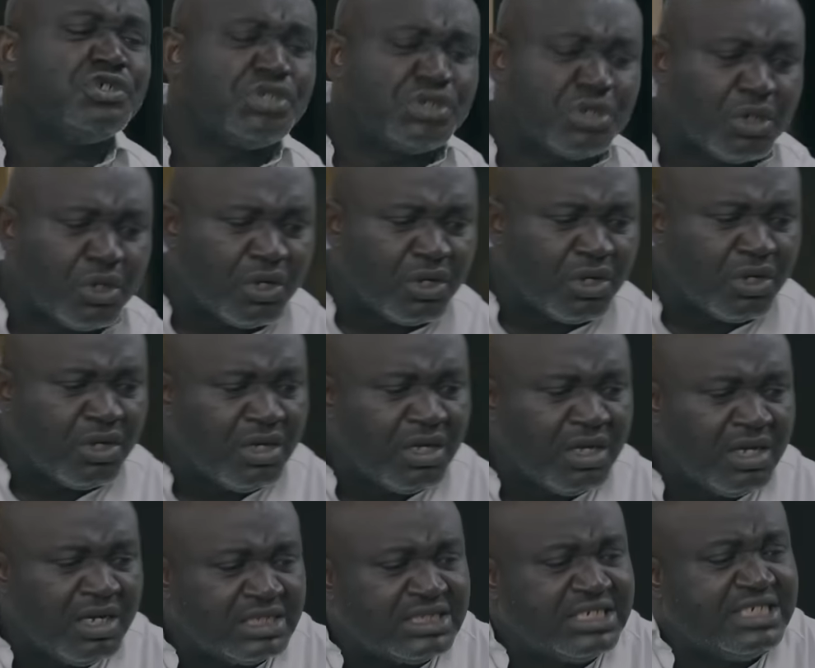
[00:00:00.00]
sure
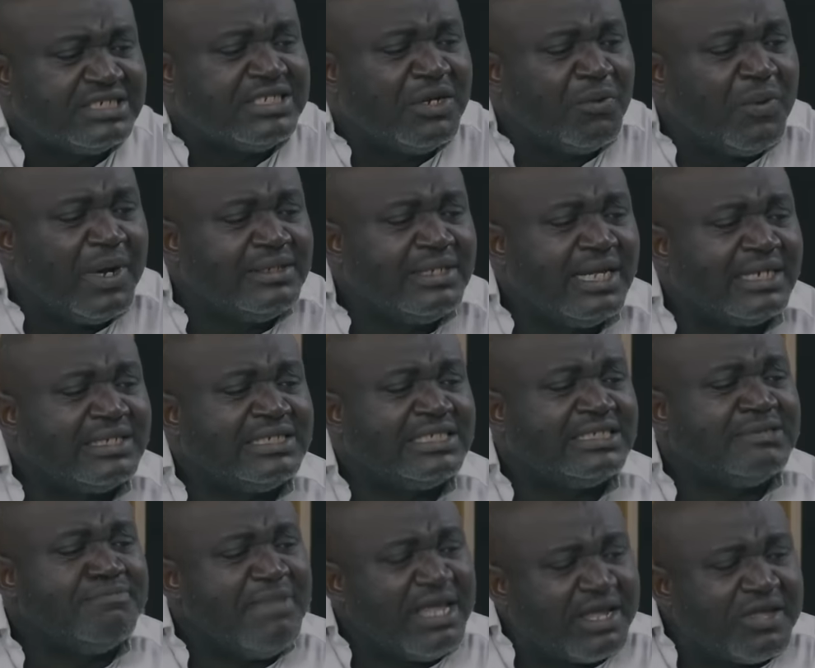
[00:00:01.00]
she's the one that
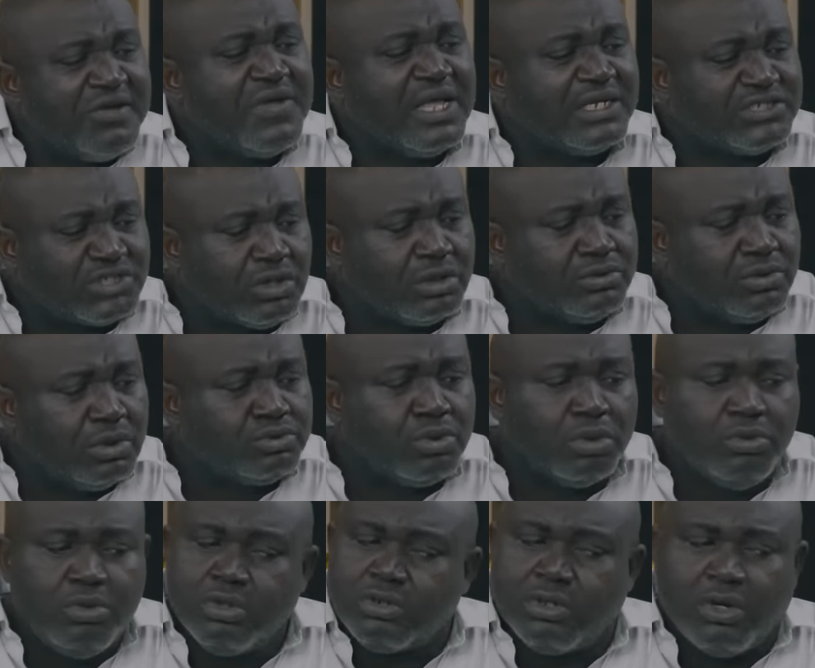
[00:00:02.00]
is making your son not
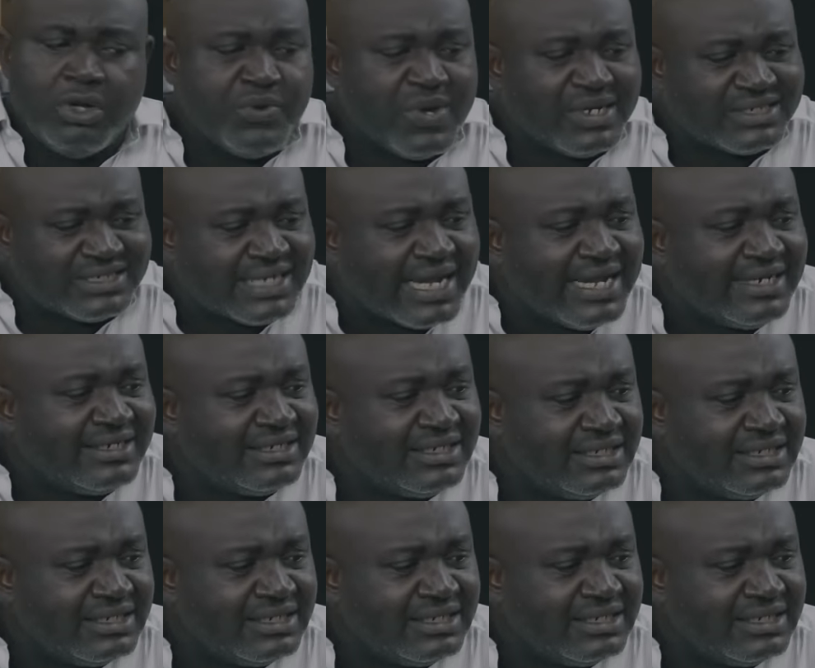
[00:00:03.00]
to look on your side?